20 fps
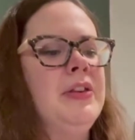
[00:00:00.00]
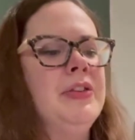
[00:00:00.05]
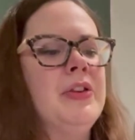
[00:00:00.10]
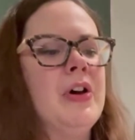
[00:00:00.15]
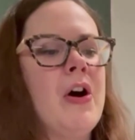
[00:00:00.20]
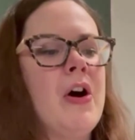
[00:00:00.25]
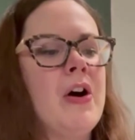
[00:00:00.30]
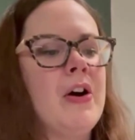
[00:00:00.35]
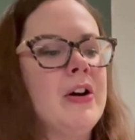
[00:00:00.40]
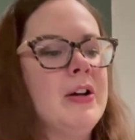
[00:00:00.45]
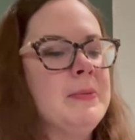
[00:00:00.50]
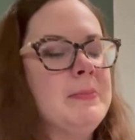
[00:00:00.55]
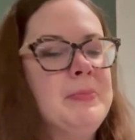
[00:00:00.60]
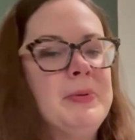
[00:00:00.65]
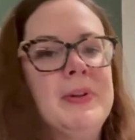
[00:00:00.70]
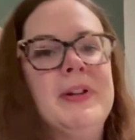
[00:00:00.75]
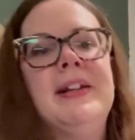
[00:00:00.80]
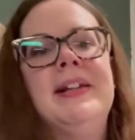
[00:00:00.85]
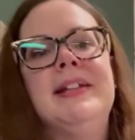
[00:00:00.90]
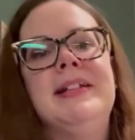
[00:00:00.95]
the art
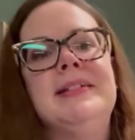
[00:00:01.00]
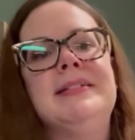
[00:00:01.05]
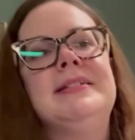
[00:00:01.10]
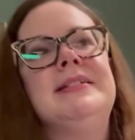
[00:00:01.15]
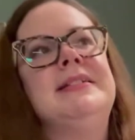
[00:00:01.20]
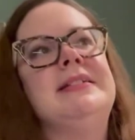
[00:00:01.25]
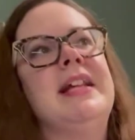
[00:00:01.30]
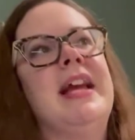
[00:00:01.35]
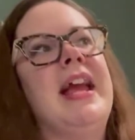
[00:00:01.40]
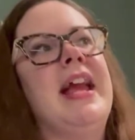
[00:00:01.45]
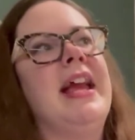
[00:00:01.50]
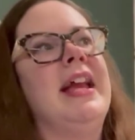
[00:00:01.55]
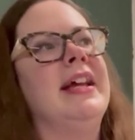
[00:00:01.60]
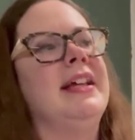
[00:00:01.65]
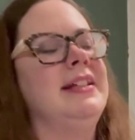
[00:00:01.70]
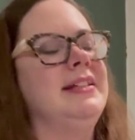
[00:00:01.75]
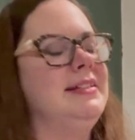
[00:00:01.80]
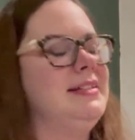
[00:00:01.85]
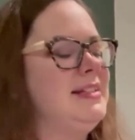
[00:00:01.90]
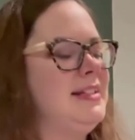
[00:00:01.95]
prints,
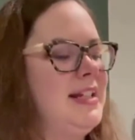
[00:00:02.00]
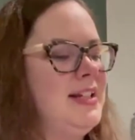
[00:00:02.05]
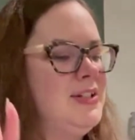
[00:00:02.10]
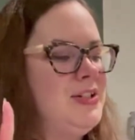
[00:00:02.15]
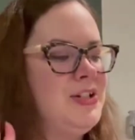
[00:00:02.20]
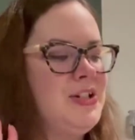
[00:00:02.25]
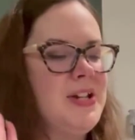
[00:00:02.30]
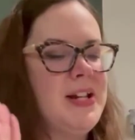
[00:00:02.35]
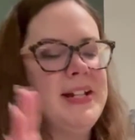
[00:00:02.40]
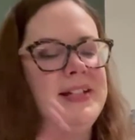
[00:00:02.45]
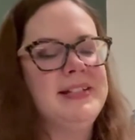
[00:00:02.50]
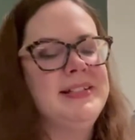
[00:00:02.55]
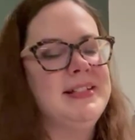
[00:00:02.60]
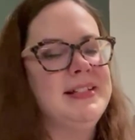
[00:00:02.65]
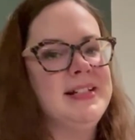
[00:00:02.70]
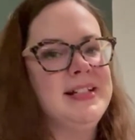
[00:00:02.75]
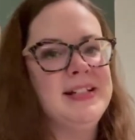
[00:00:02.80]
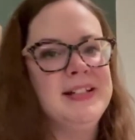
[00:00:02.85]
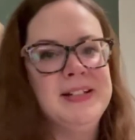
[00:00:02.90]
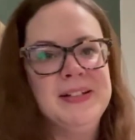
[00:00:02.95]
and it's
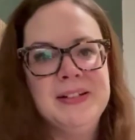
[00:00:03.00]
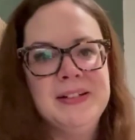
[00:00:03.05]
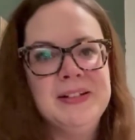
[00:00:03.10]
just